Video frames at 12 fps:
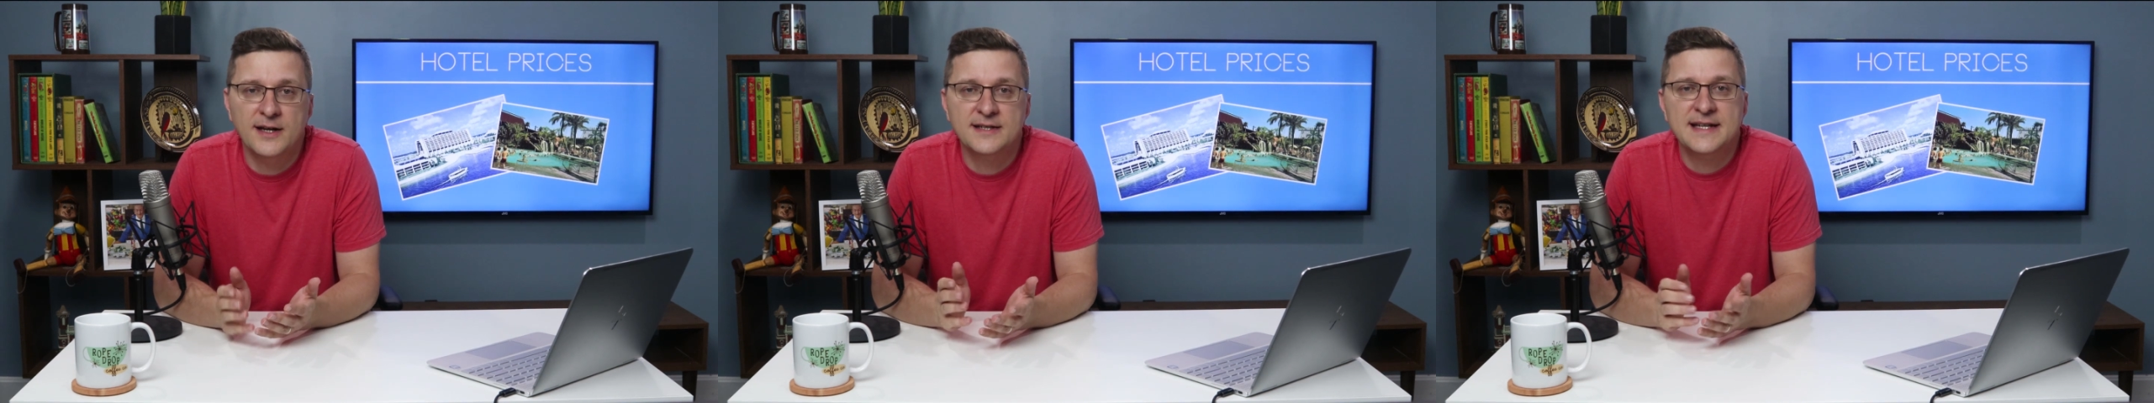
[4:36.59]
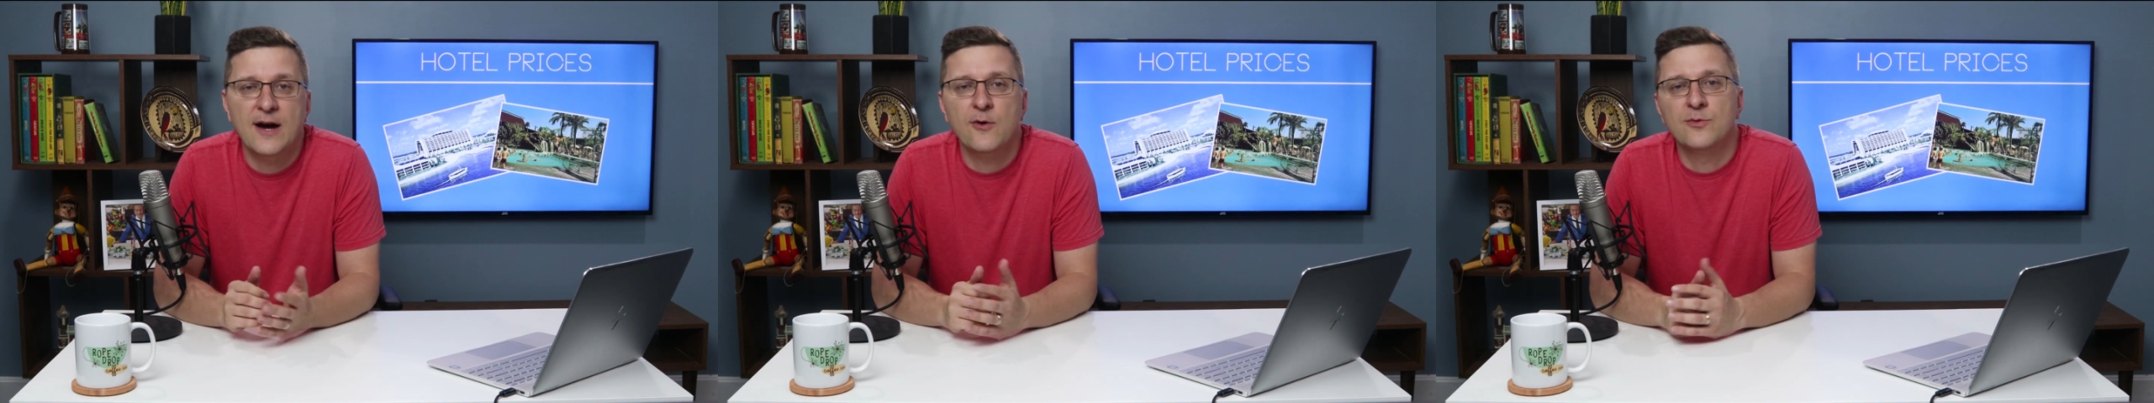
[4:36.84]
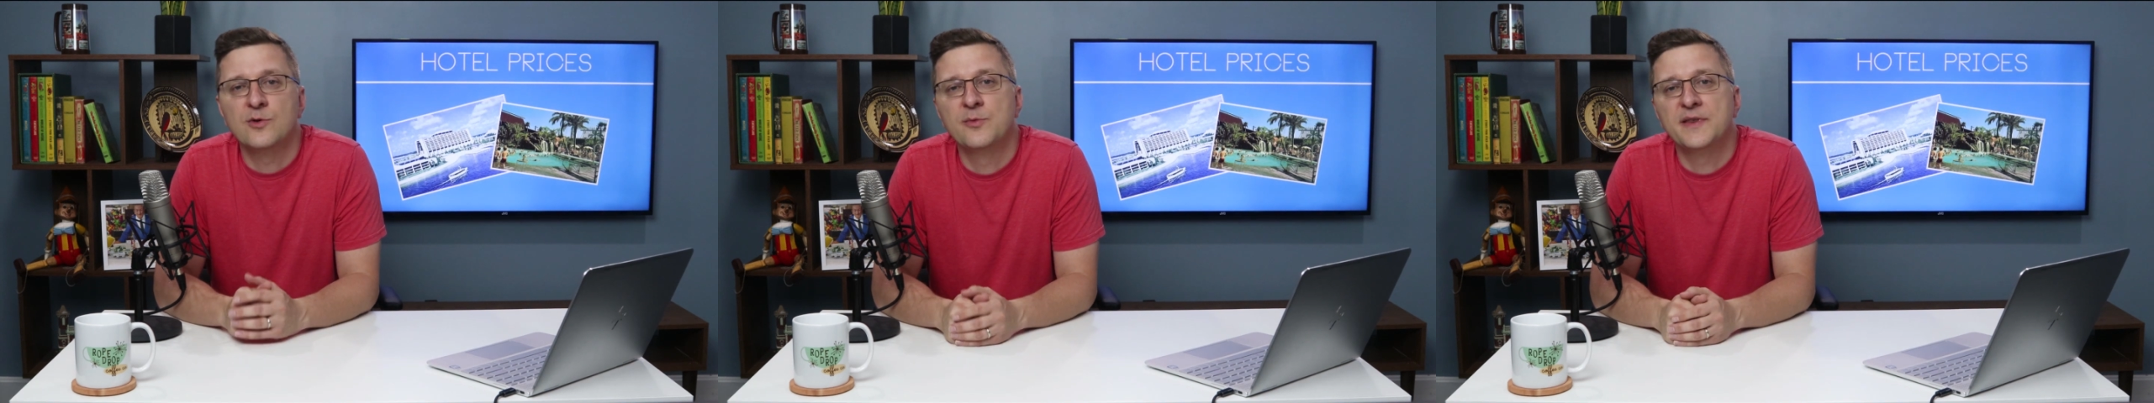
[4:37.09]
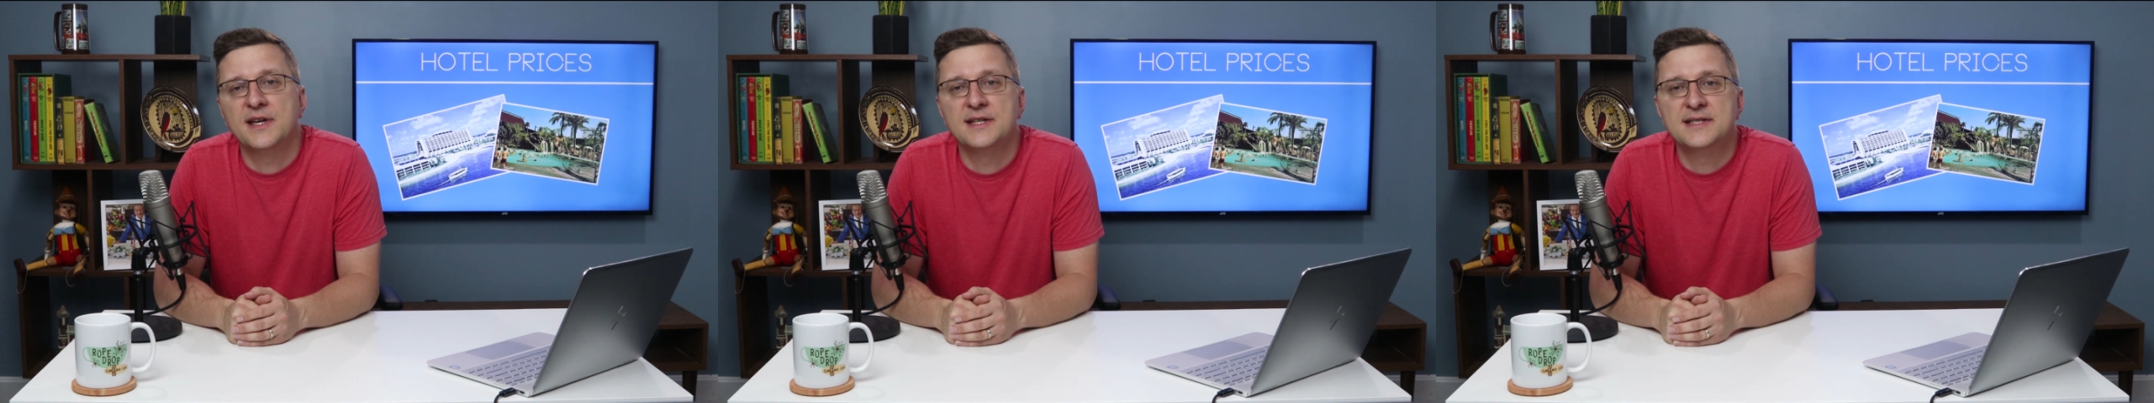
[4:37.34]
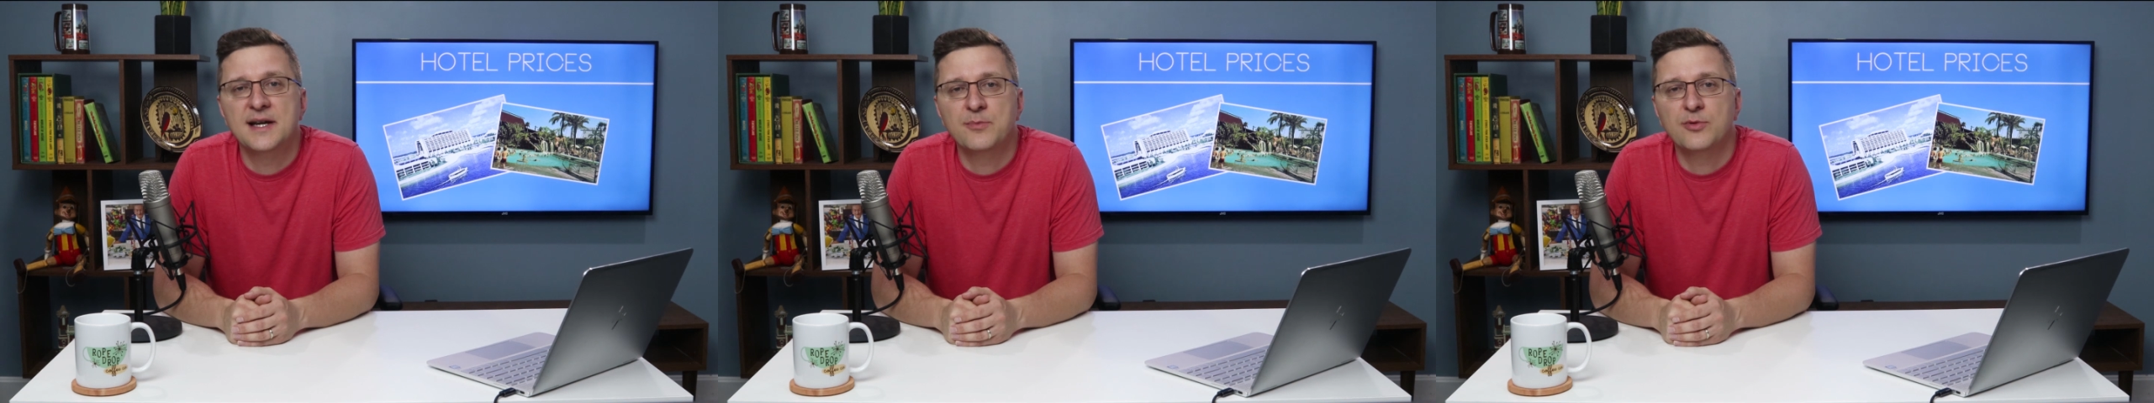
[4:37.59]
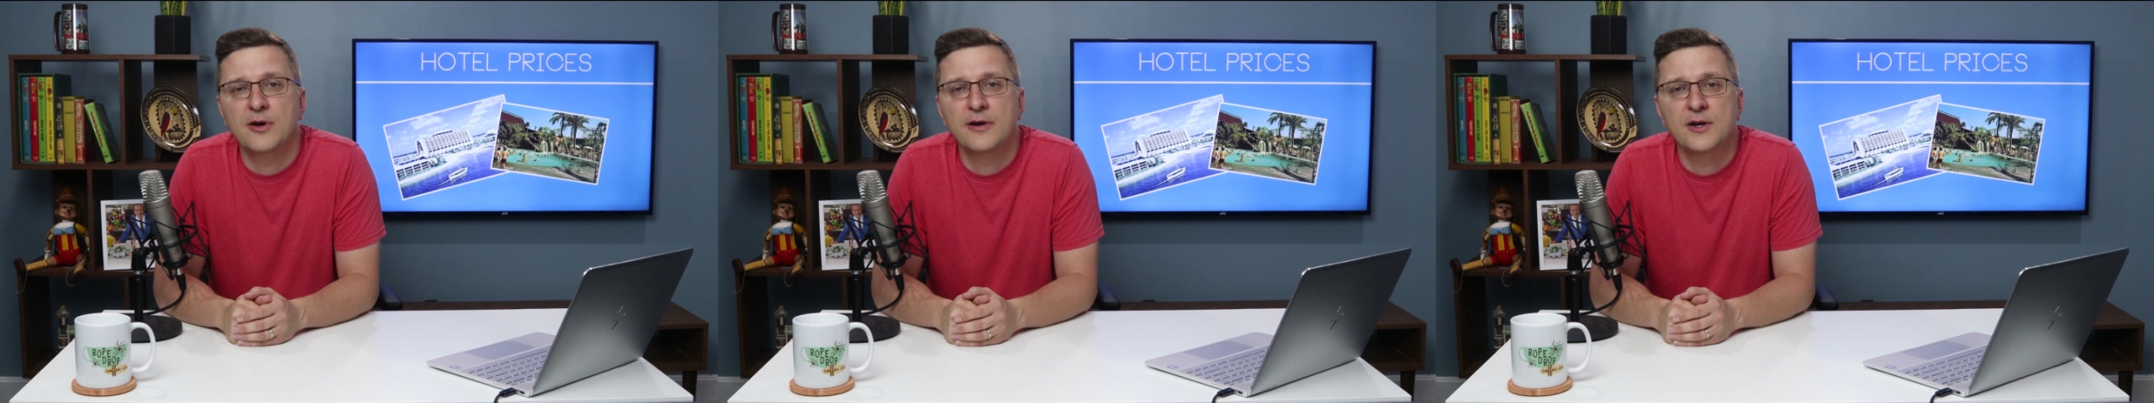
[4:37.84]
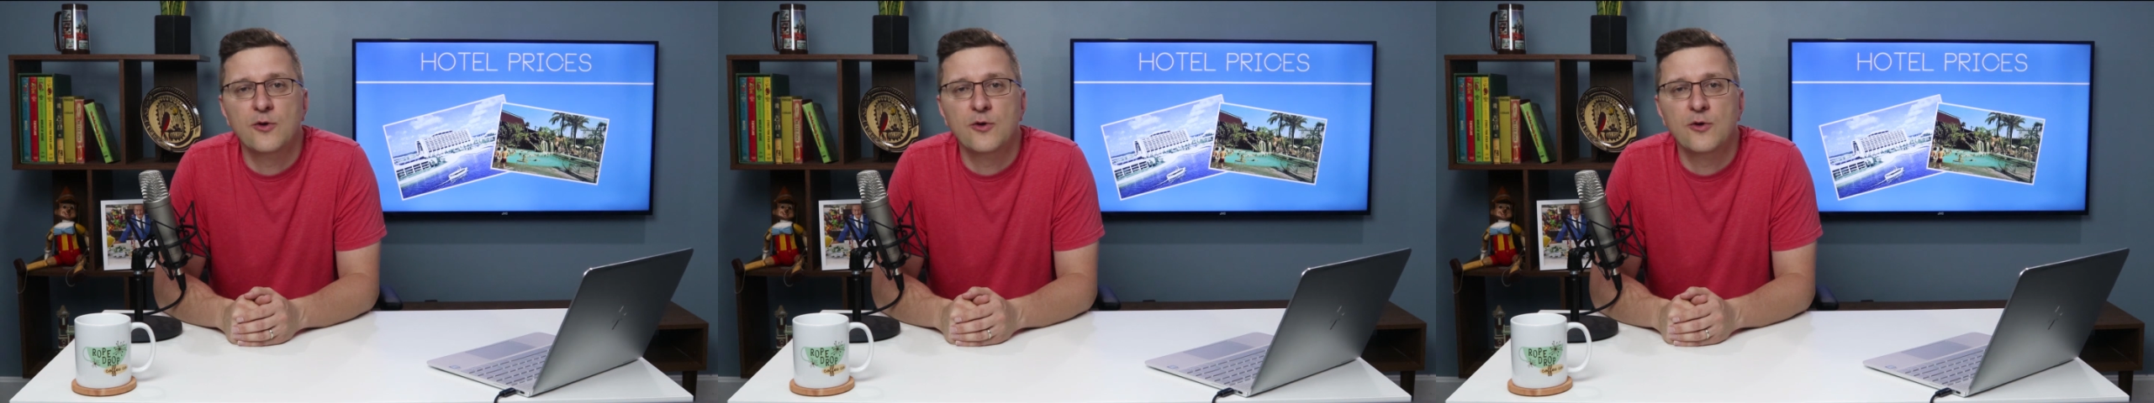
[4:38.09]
A tower room at the Contemporary